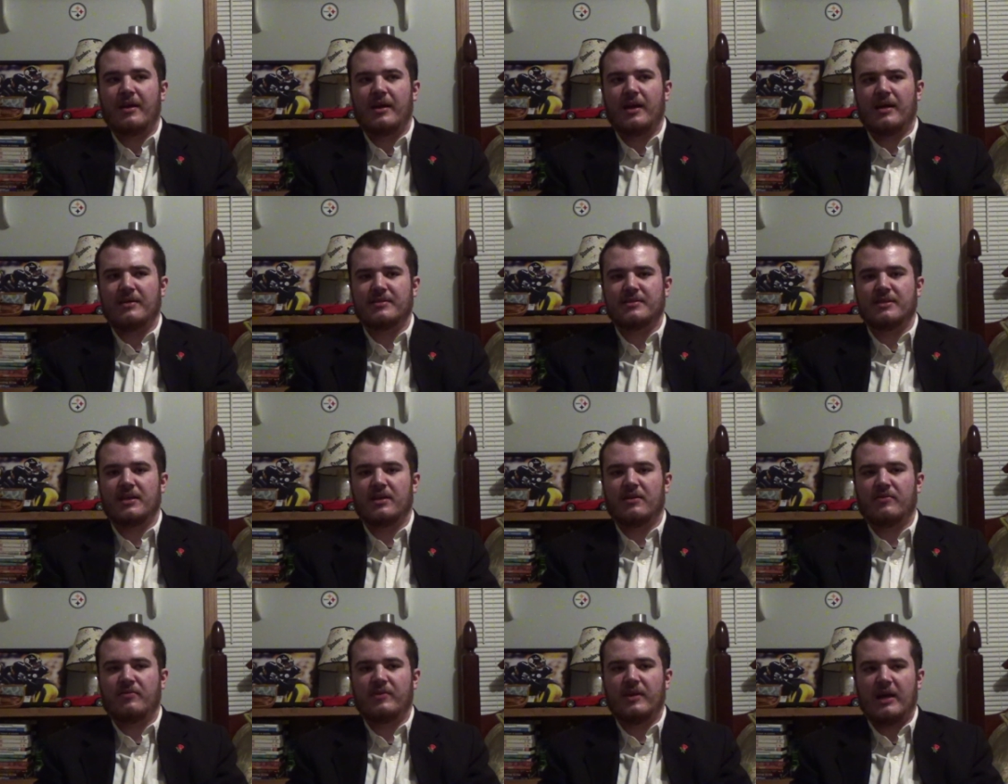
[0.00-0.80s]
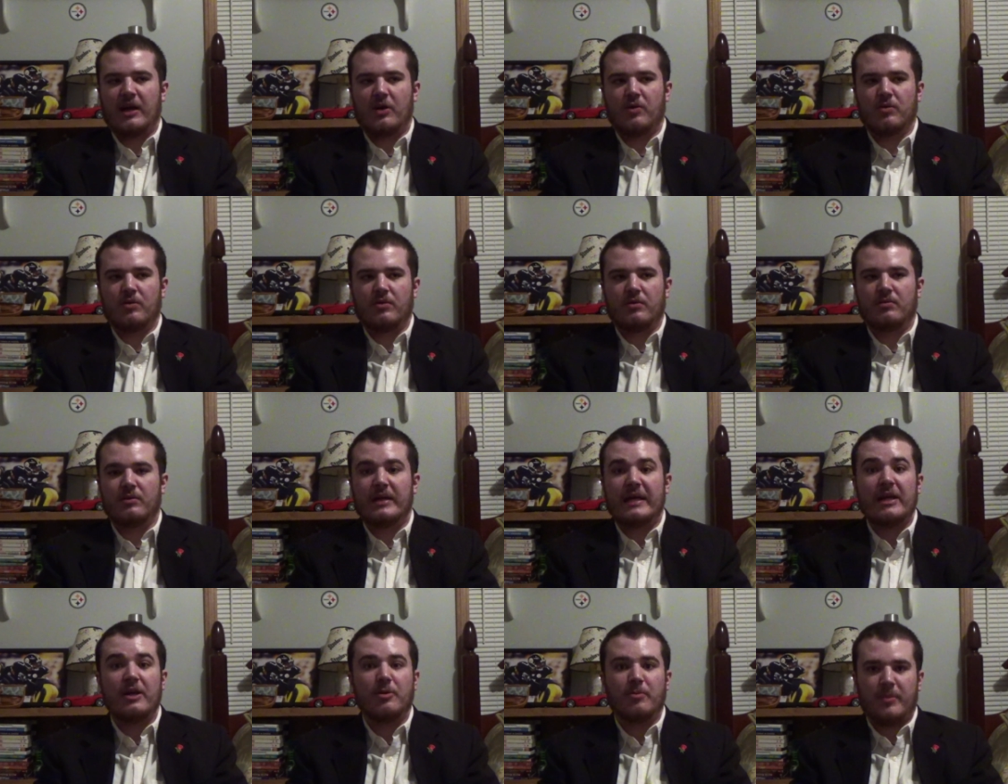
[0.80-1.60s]
outside of our
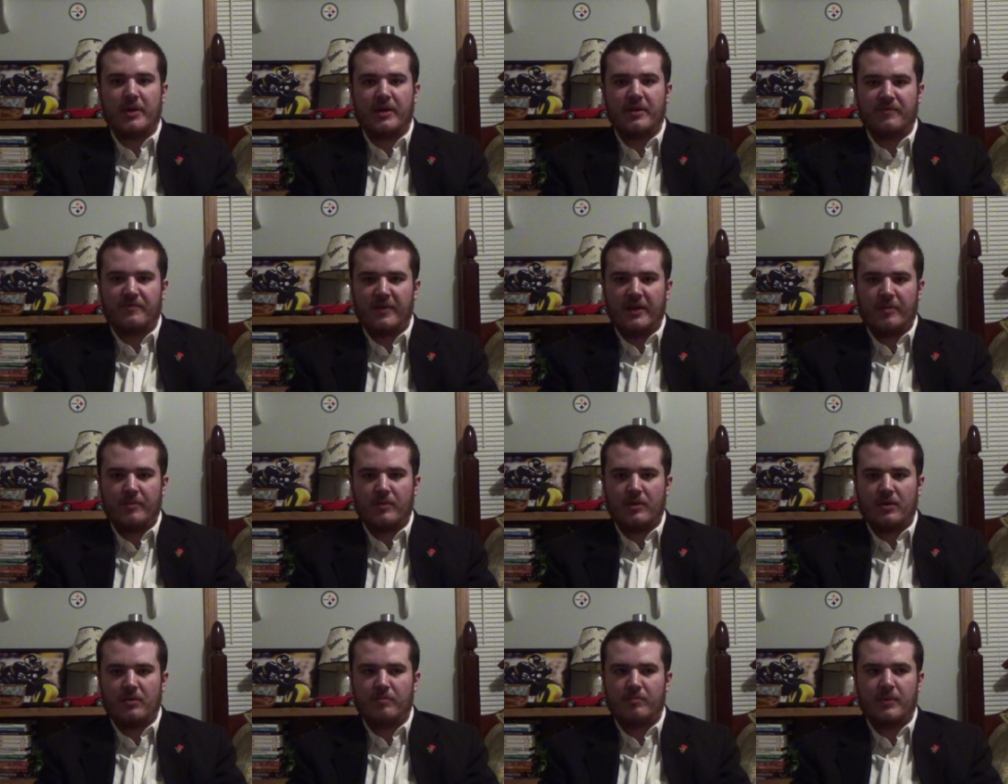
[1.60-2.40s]
intermediate family,